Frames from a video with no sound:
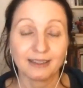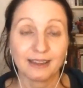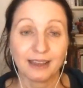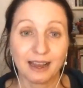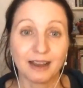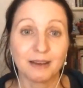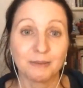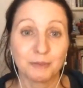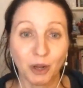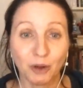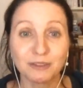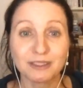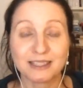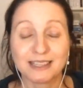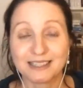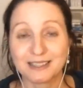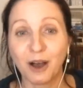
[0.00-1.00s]
Uh, I mean,
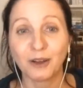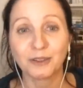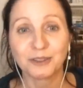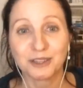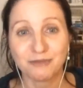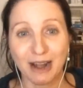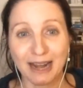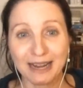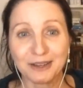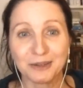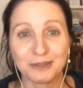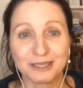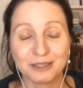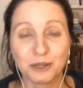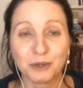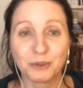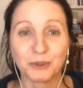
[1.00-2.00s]
obviously, it's hard to wrangle a
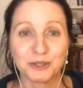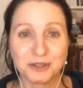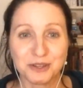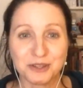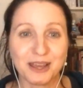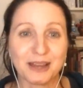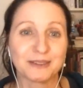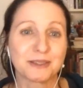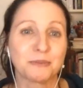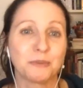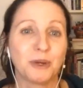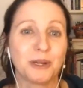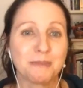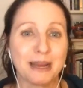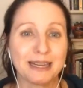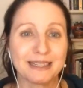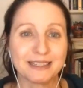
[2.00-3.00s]
200,000
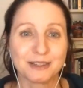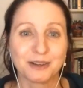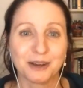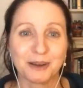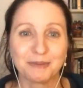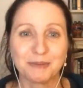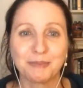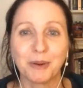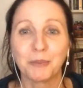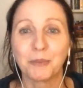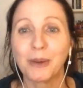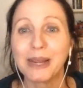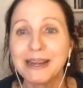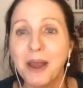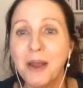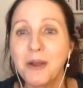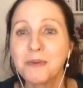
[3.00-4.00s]
word manuscript, but we
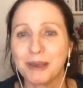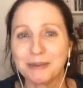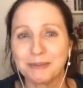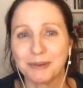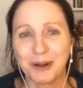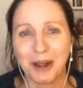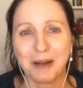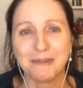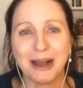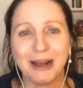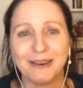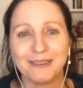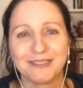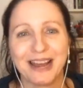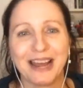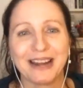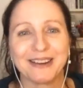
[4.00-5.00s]
know people come out
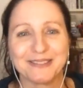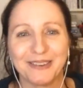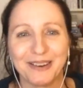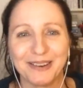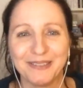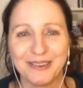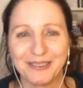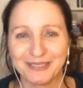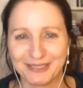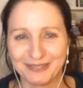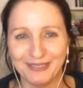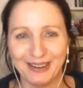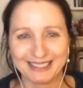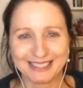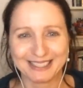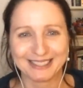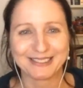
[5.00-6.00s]
of NaNoWriMo with
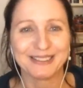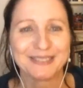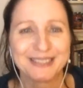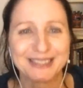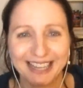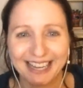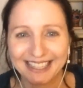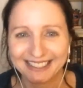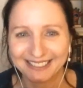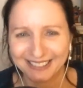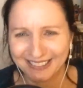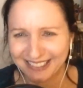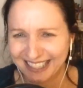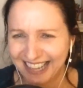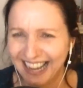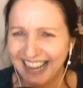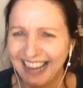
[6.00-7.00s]
manuscripts Absolutely. that
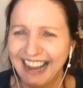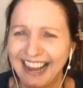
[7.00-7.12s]
long.